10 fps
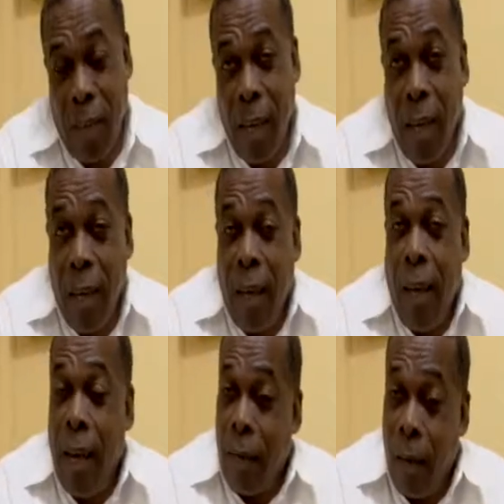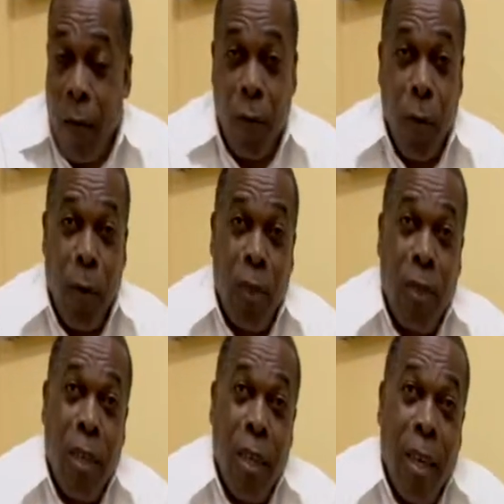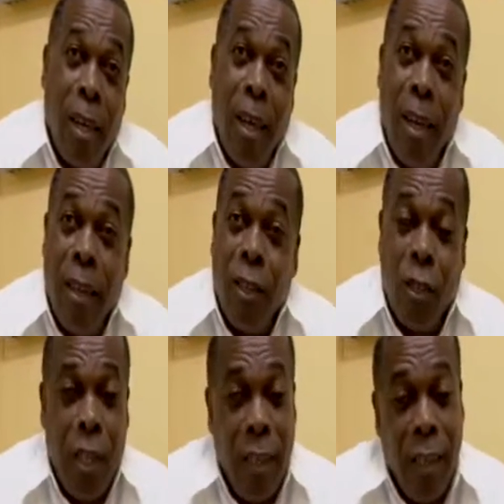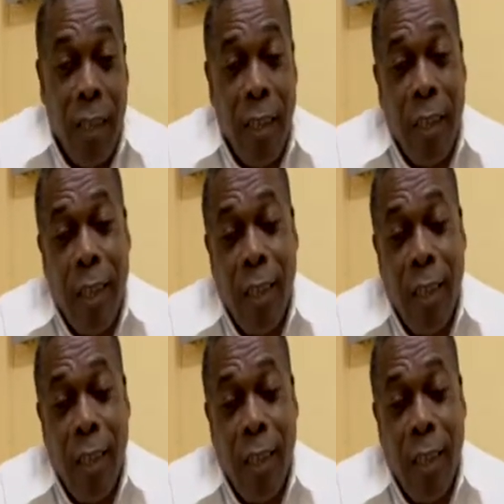one-on-one consultations in constituencies.